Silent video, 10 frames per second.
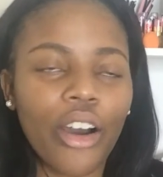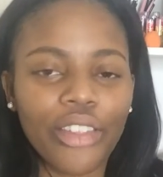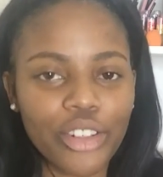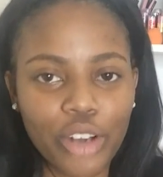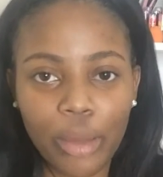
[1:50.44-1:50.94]

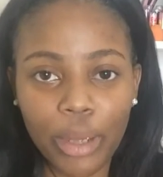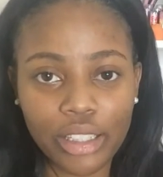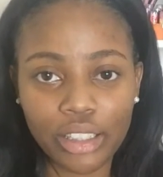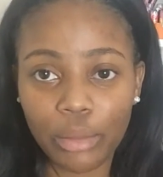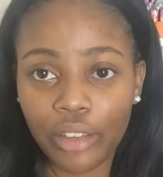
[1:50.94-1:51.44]
all the dry
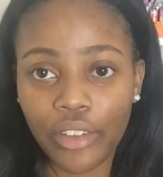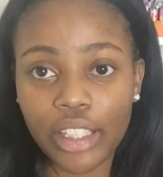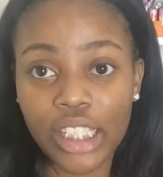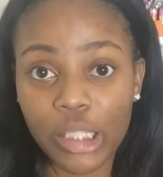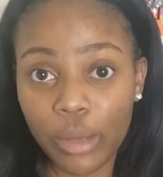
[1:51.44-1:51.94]
patches on my
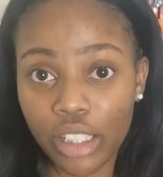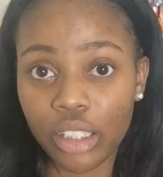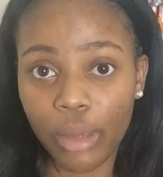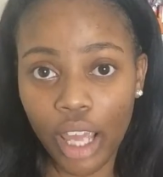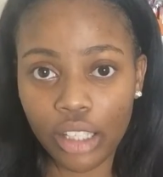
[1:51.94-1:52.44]
face,
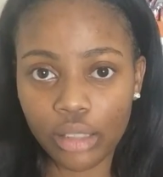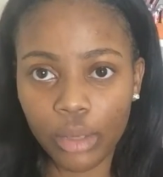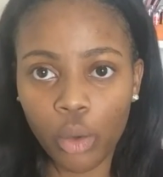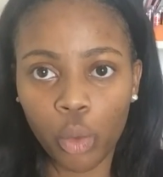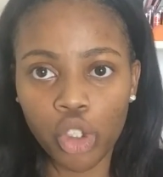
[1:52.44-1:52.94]
especially my
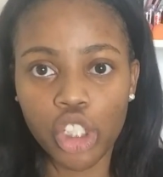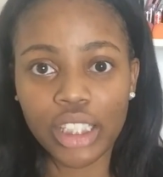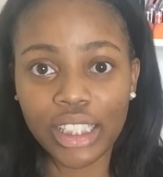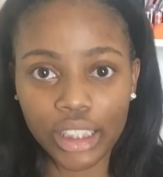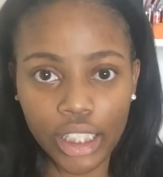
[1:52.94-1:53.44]
eczema, will
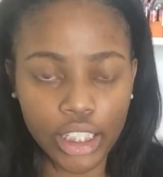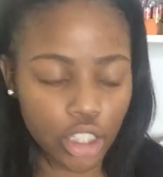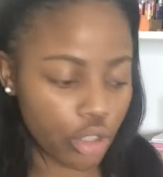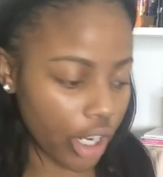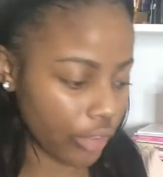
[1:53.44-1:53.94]
just cling
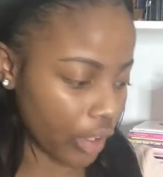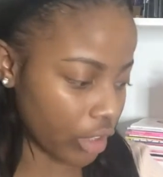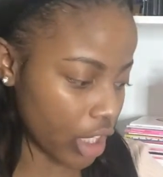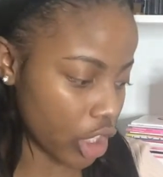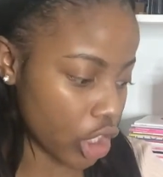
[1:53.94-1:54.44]
to drier
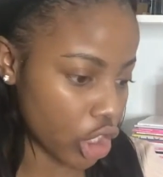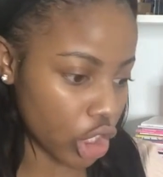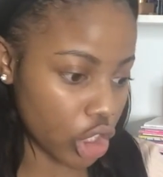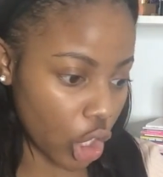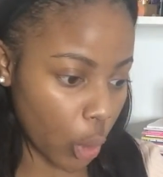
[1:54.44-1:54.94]
foundations.
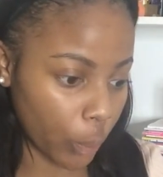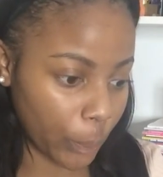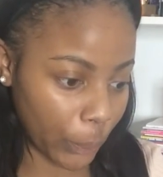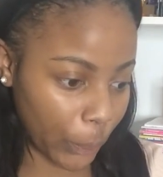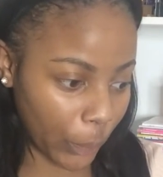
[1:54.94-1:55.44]
So
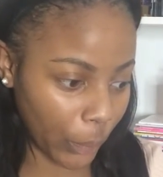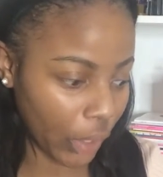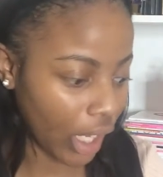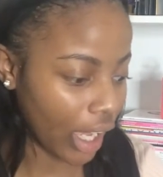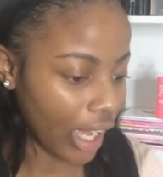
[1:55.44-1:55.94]

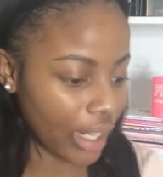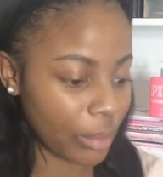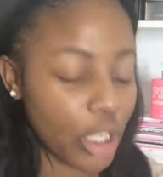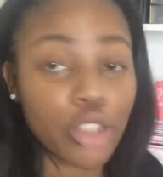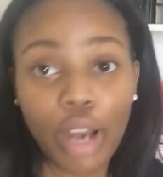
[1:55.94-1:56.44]

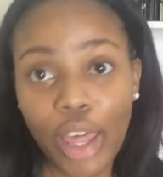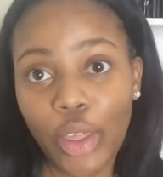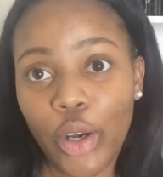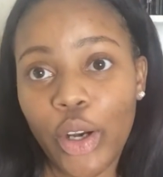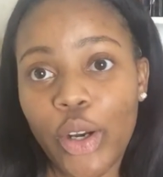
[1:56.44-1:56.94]
I'd much
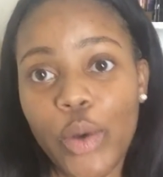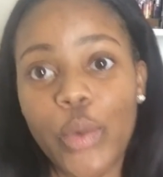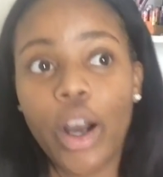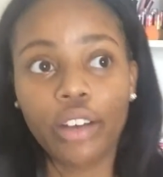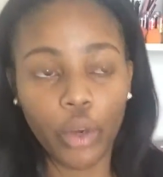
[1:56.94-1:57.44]
rather
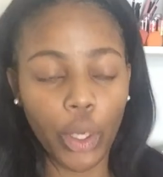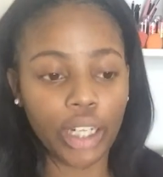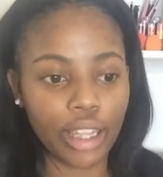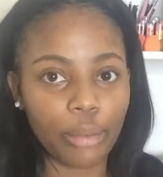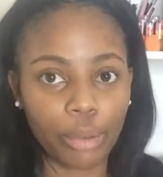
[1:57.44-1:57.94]

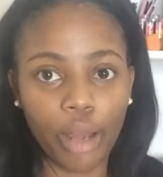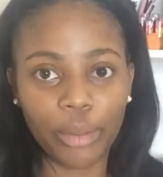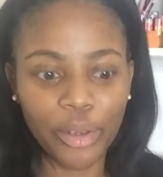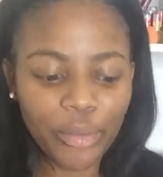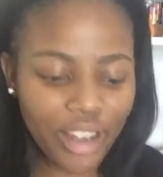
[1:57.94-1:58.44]
avoid that
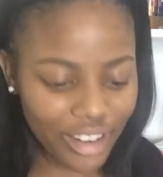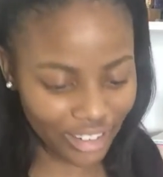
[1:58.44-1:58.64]
problem.